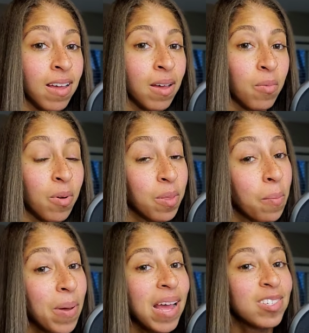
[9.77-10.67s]
one of the
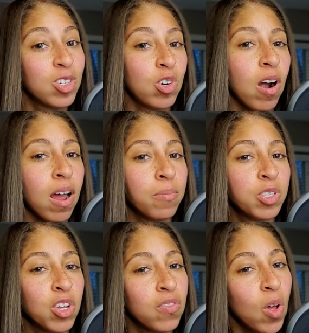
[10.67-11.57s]
best
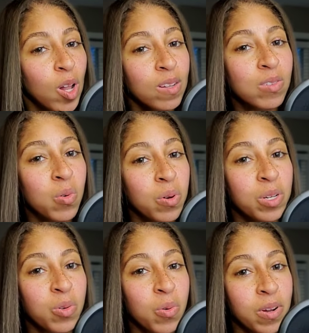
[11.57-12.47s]
drops of all of
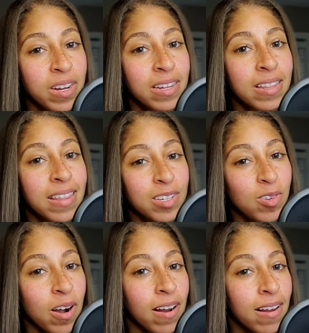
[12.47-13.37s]
2020, that's
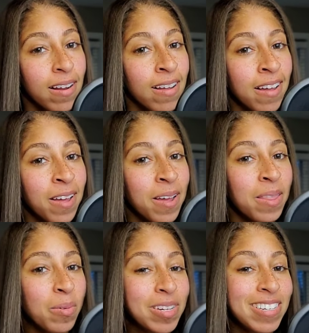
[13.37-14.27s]
right,
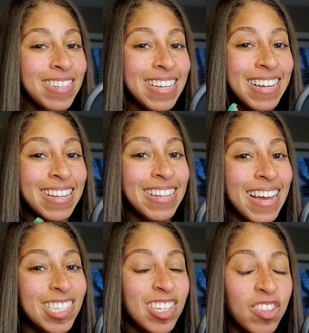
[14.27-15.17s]
the Richie Le
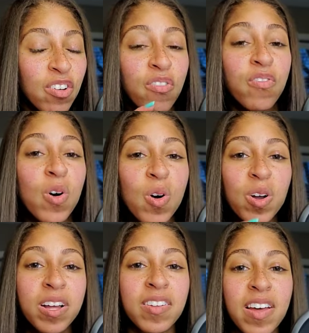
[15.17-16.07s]
collection, the
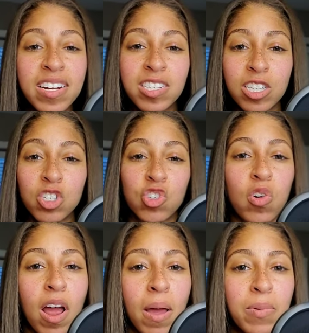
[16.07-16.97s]
full collection
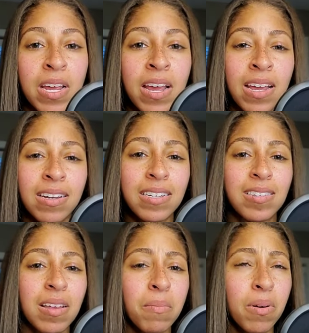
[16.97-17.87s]
dropped
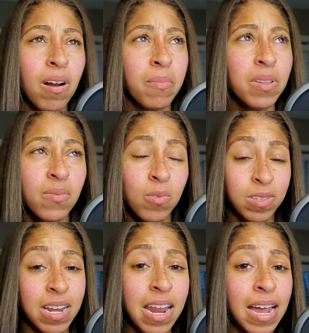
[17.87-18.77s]
December, I believe it
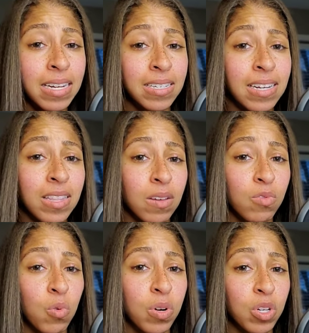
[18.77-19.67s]
was 19th of
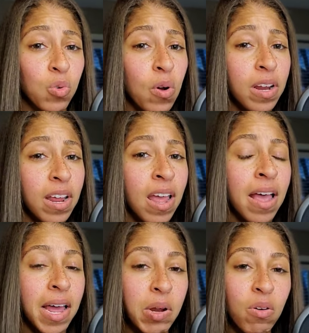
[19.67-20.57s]
2020.
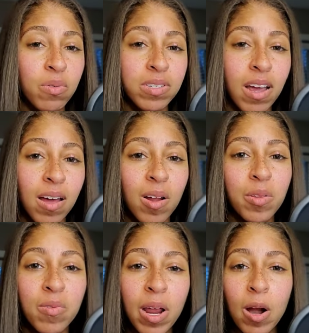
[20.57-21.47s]
I know it was hot
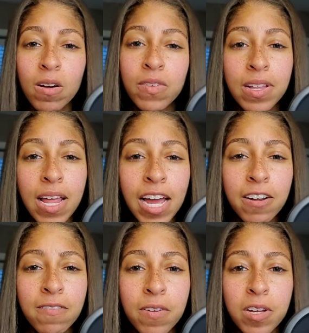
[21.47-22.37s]
on the radar of a
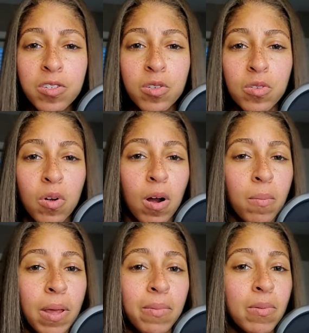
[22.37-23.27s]
lot of us who are
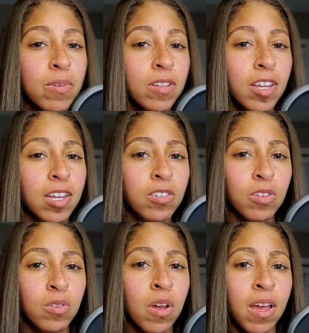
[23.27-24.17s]
maybe really
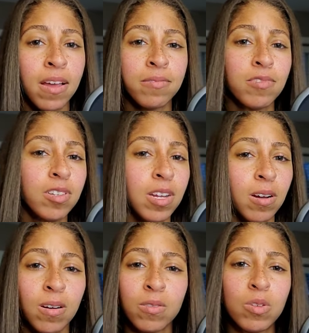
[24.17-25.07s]
into
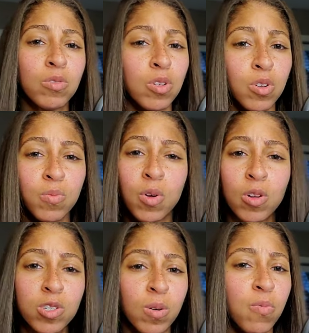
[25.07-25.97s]
sneaker, YouTube,
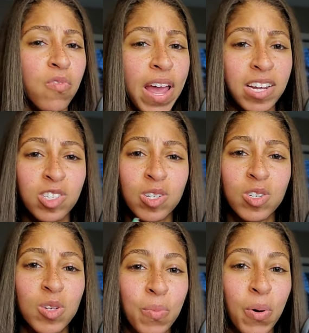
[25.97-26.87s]
culture, fashion.
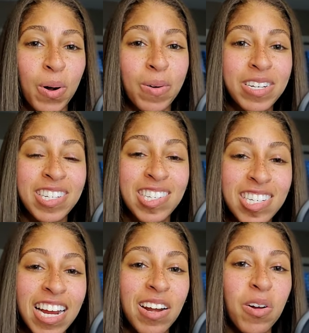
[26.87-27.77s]
Support Richie's
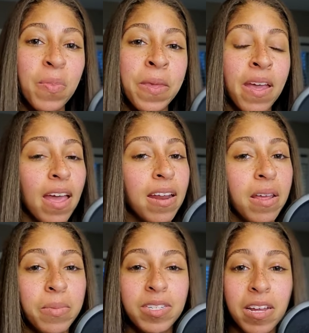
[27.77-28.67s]
channel. And
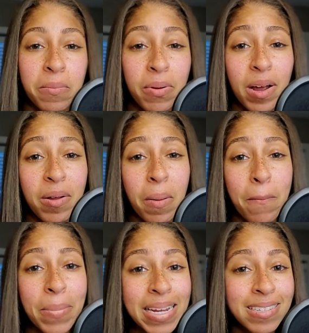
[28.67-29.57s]
him and Tang put out an
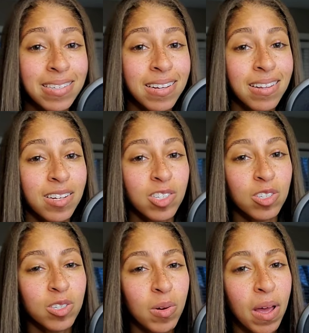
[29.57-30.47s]
amazing
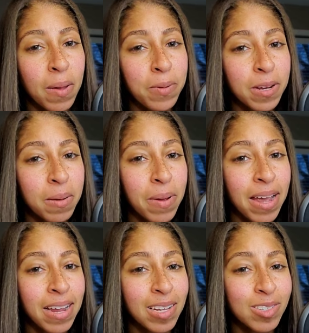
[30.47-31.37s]
collection. So happy to get
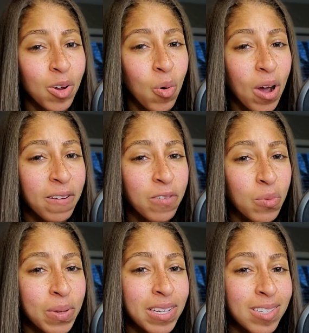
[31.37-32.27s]
my hands on quite a
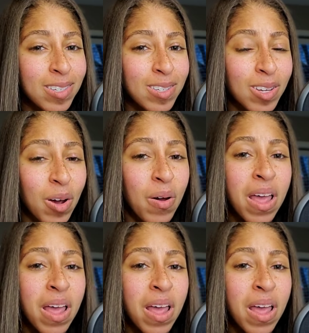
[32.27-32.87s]
few pieces. So